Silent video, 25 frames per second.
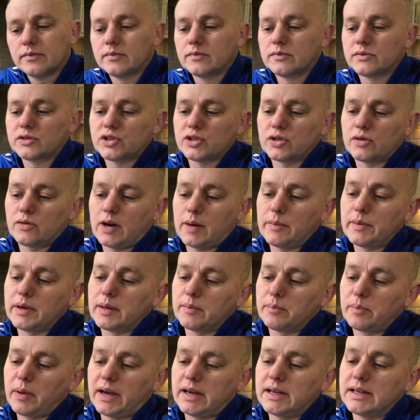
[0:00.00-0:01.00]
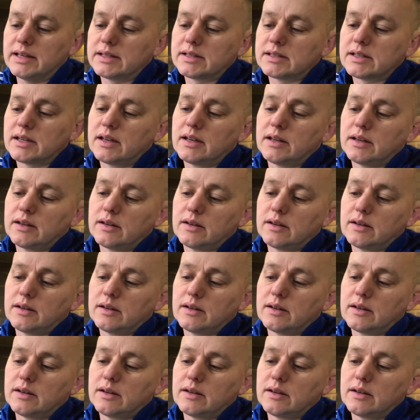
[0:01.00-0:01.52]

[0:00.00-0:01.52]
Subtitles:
ceramic base